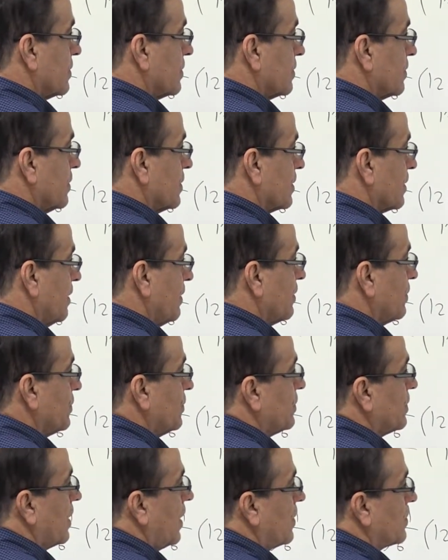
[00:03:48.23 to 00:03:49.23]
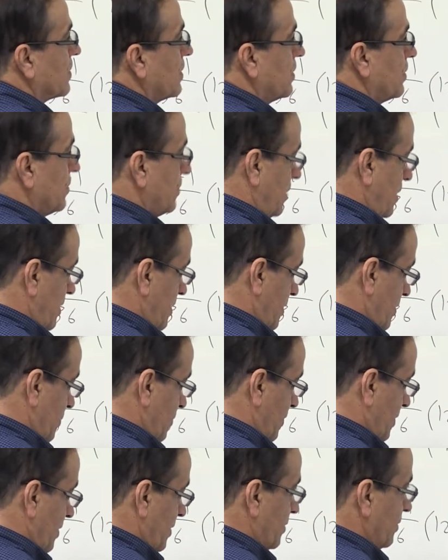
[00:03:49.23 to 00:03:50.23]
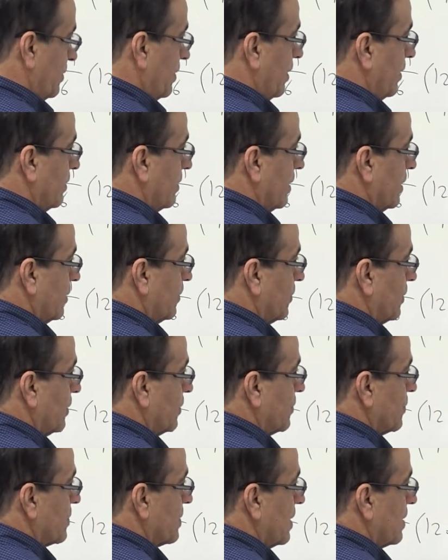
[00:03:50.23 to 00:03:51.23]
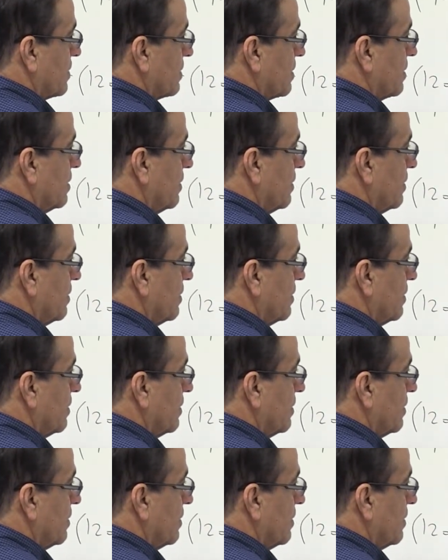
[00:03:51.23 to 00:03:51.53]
So it's going to be $2,222.22.